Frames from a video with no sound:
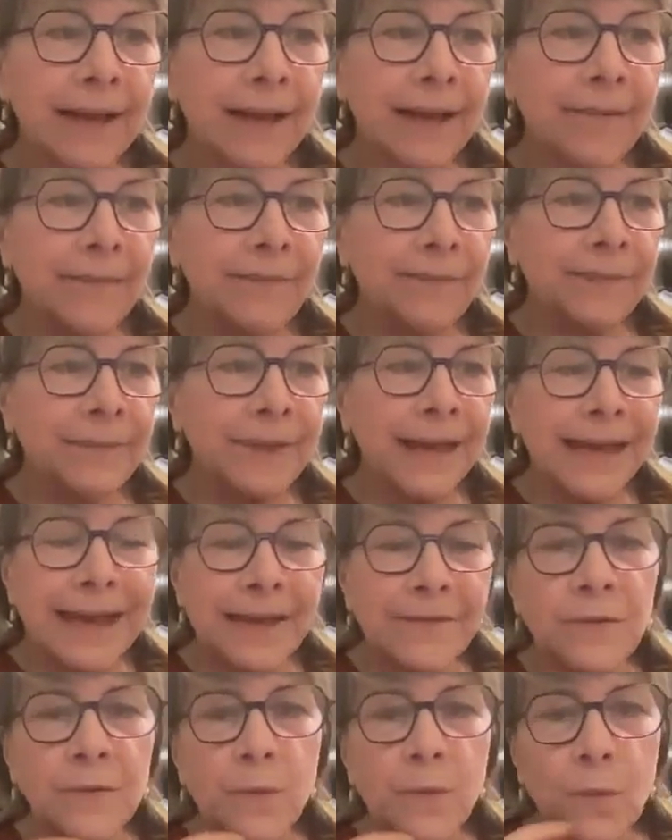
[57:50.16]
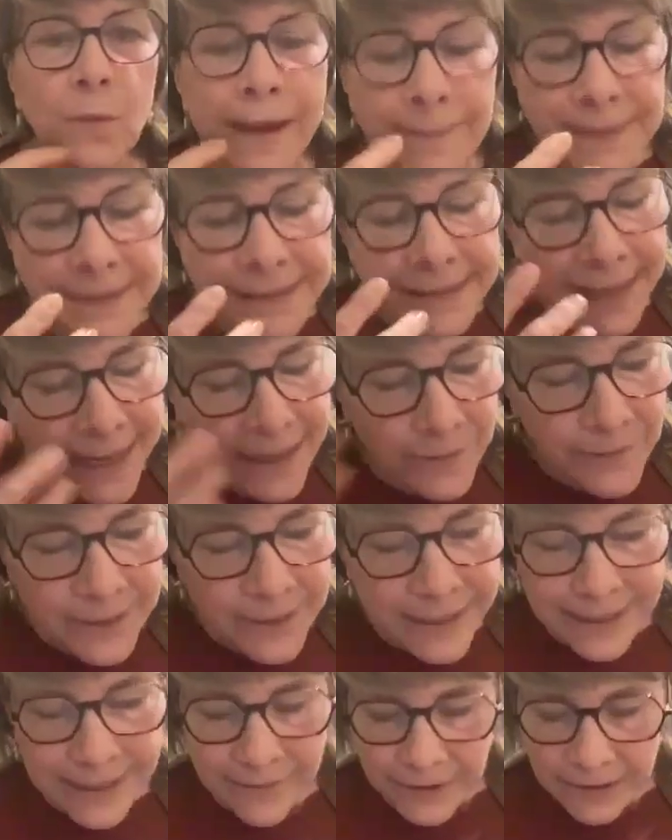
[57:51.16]
I have a website. We
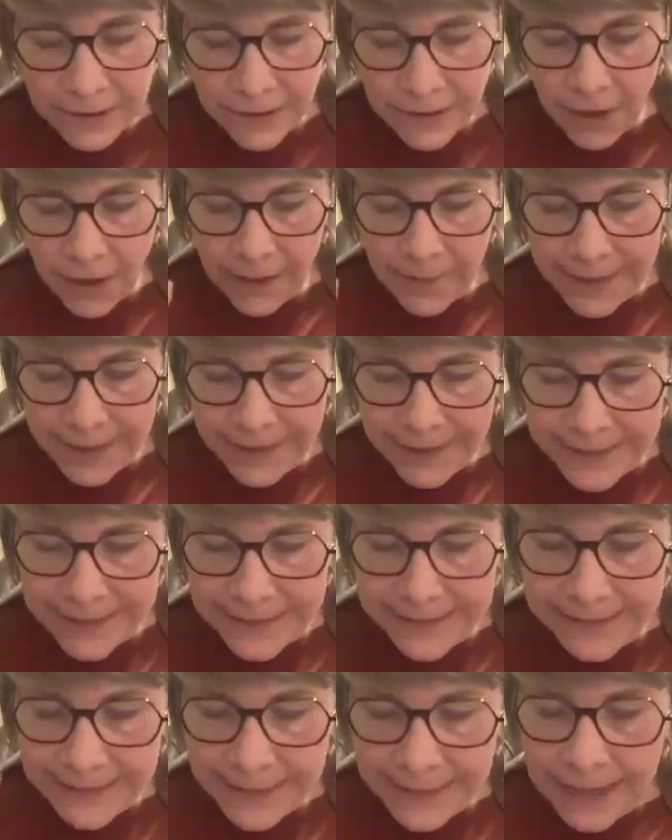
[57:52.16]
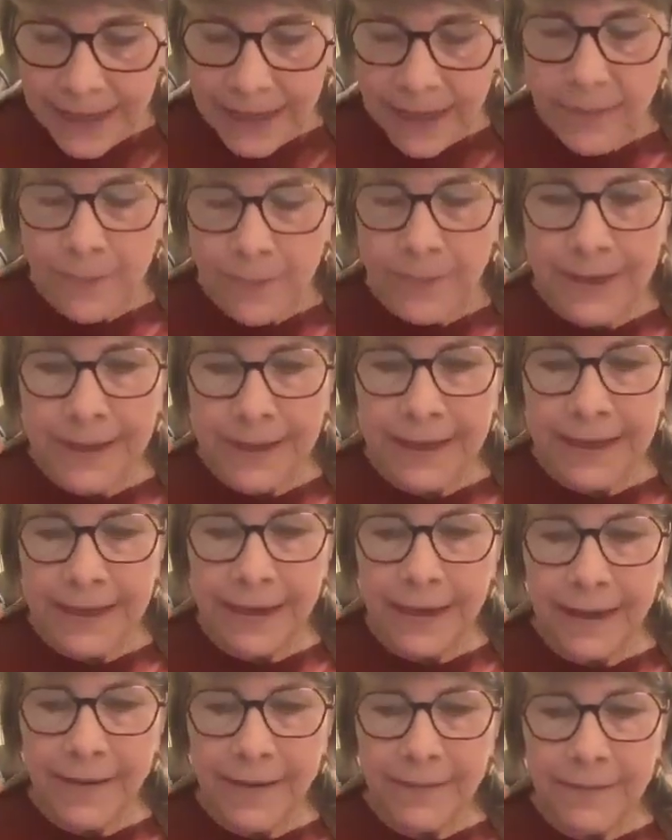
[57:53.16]
didn't even talk about this, but
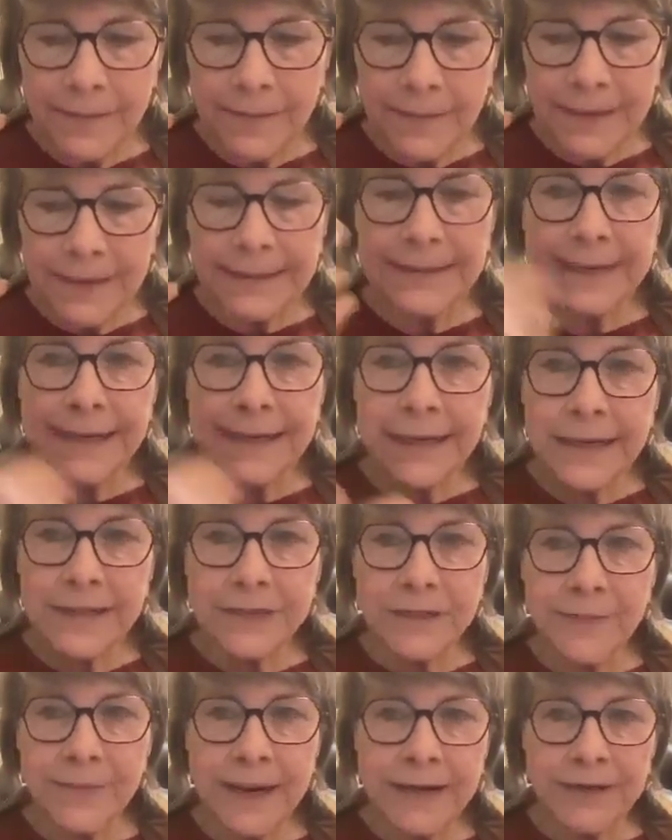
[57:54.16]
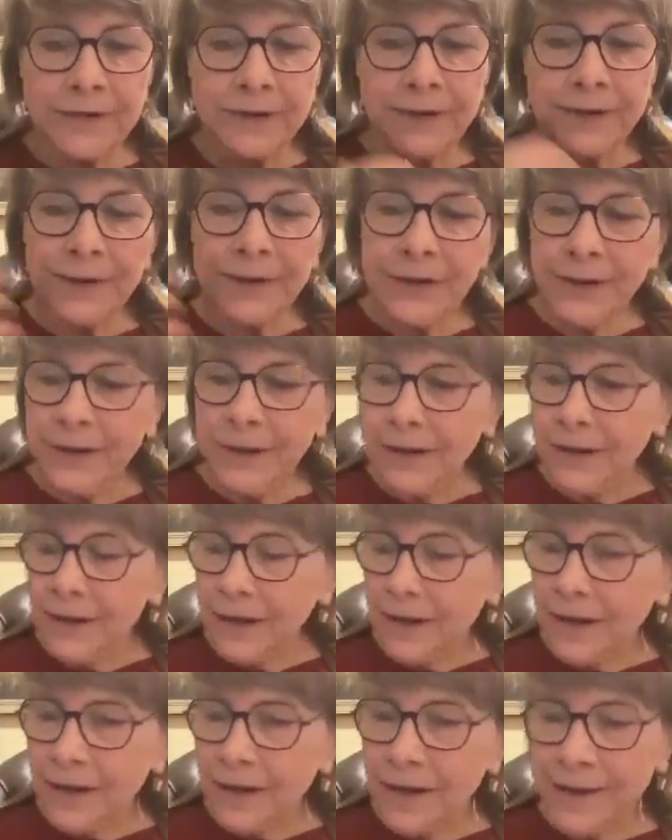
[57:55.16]
as an English major
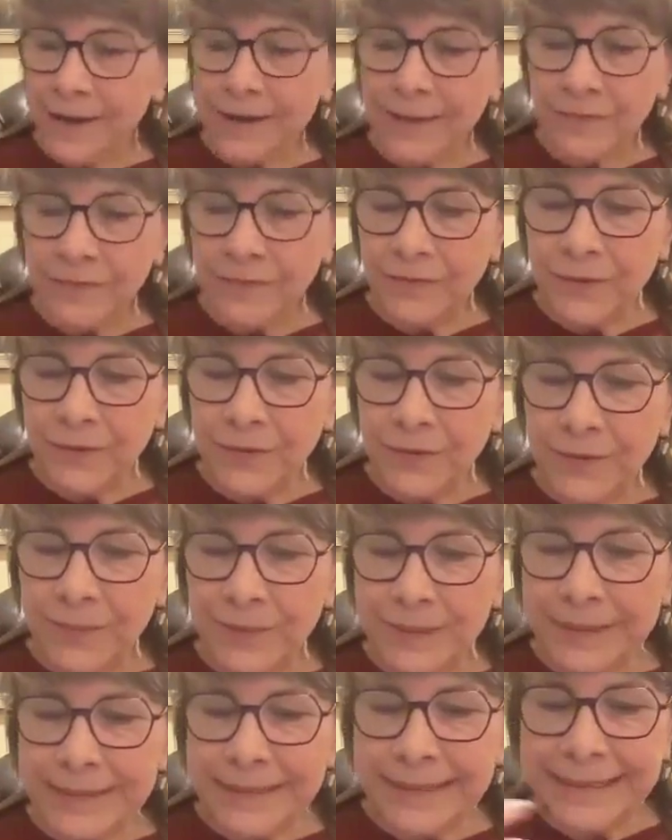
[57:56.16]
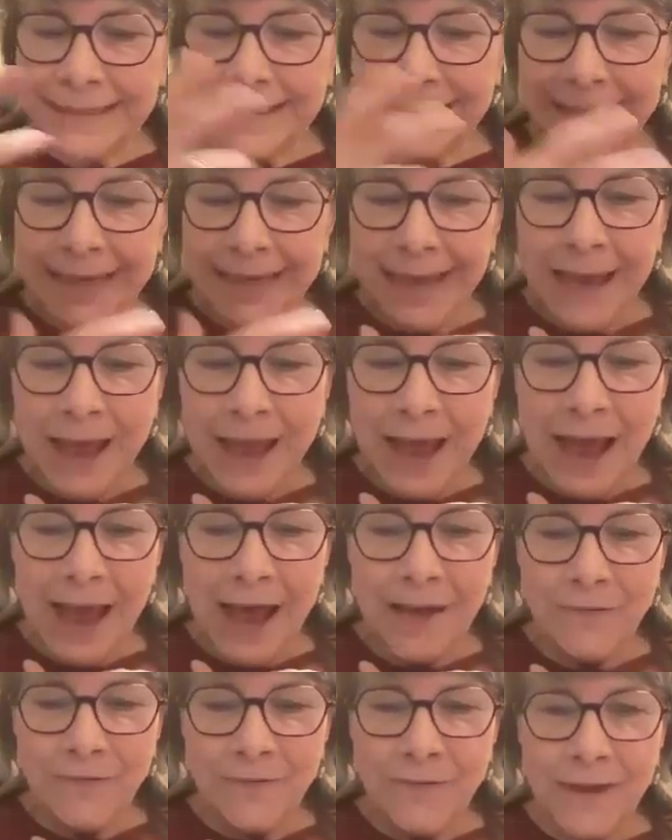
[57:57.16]
in the funeral business,
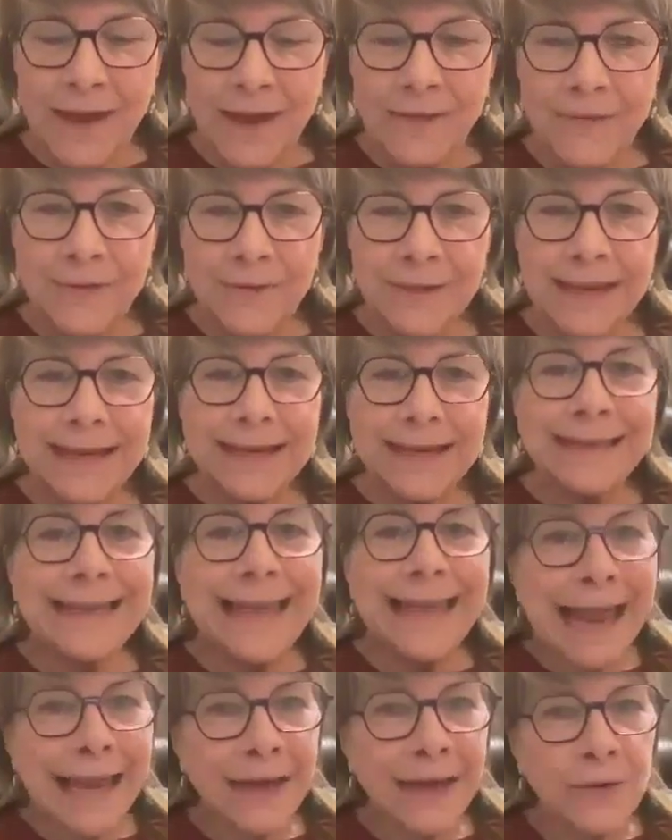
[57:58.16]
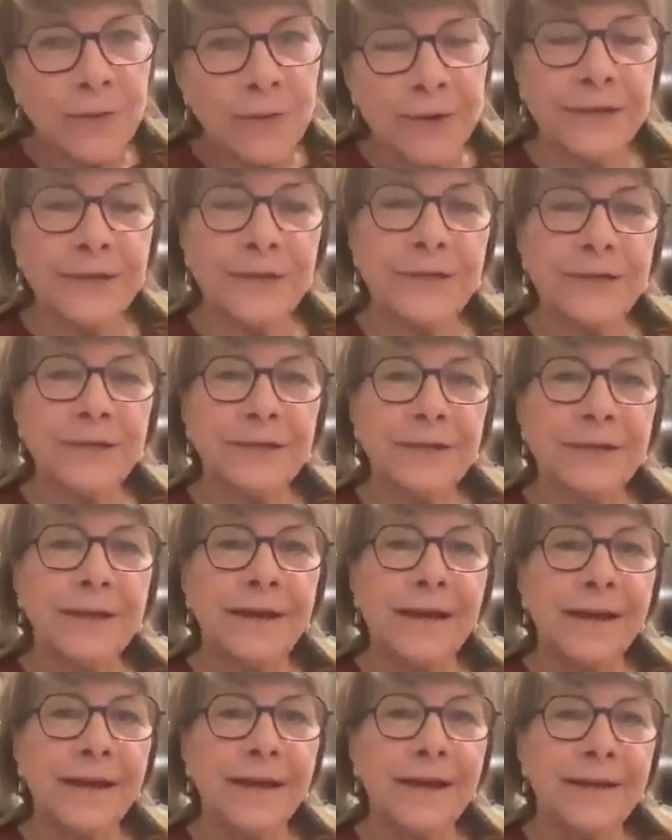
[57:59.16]
I found that language,
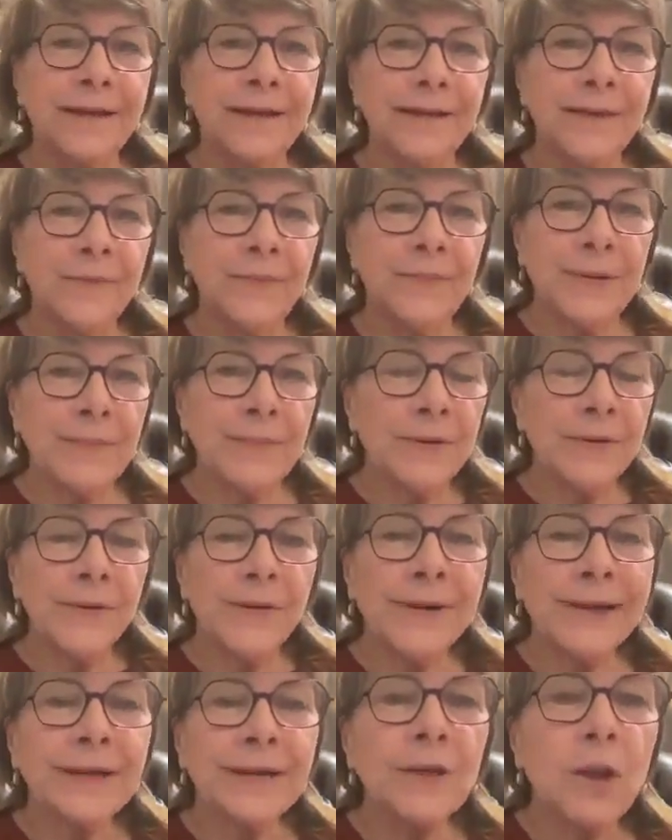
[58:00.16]
people are at a